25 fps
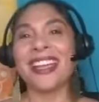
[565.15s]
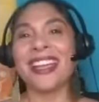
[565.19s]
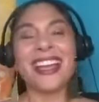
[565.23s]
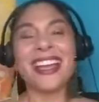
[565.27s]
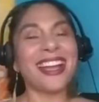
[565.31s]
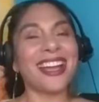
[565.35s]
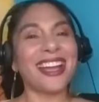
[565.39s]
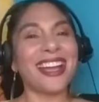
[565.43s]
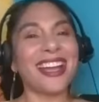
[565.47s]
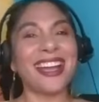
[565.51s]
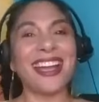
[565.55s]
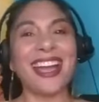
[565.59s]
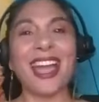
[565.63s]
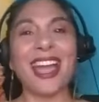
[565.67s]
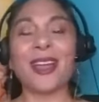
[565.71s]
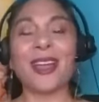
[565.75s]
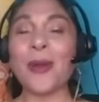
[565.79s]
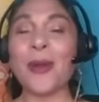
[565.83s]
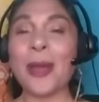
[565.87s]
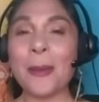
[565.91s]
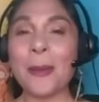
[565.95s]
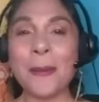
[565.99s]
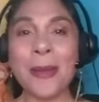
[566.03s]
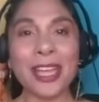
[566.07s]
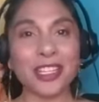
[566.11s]
I
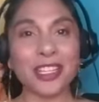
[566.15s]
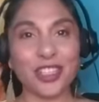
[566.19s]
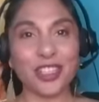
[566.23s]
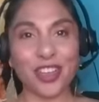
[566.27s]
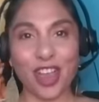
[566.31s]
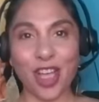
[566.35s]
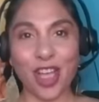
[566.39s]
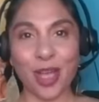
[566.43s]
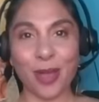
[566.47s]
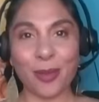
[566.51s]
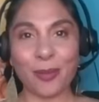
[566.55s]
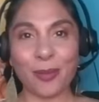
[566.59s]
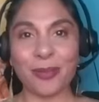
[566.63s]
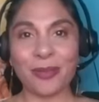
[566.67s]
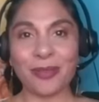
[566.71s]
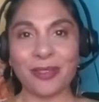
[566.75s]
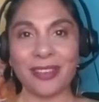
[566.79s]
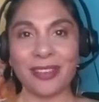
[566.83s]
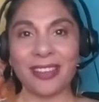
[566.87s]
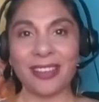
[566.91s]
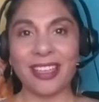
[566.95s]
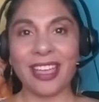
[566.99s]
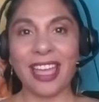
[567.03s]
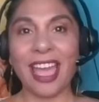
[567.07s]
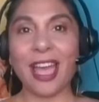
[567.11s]
quit my job
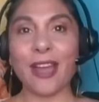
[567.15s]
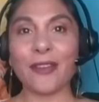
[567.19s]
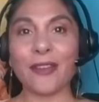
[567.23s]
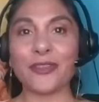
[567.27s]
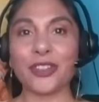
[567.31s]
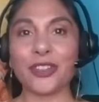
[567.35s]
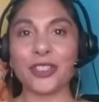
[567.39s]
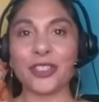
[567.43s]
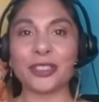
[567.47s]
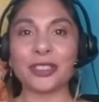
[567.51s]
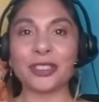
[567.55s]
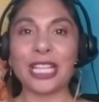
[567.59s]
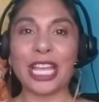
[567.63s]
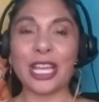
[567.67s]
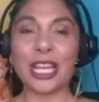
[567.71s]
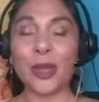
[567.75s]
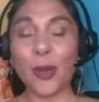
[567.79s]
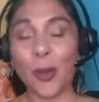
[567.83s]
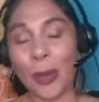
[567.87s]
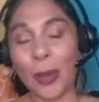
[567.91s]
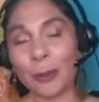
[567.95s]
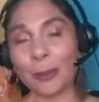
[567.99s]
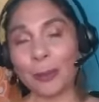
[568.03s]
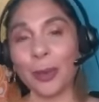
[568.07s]
after like going